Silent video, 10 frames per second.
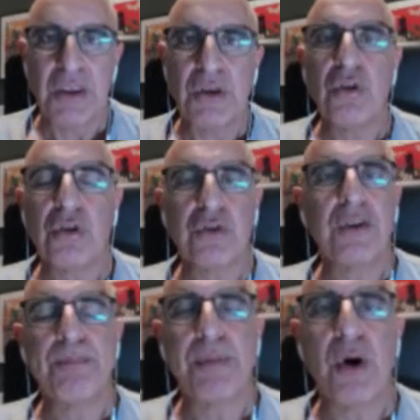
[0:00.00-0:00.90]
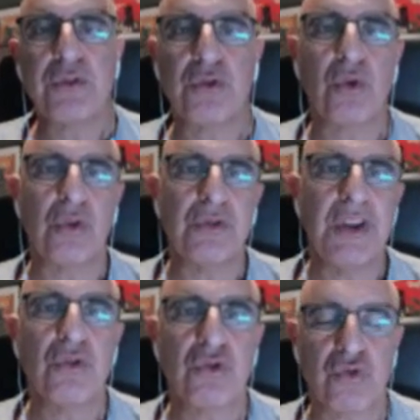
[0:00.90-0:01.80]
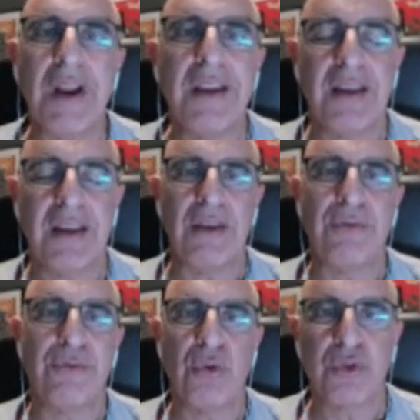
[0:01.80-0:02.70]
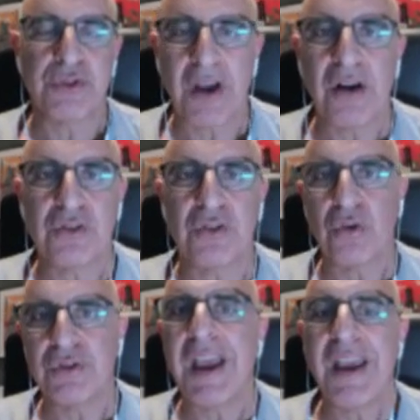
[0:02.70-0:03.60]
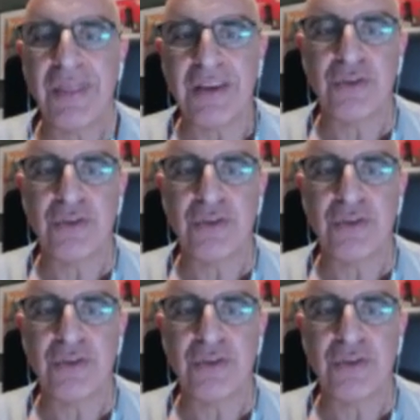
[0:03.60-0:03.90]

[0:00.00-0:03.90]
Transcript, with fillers: You're not supposed to continue trading if you start your day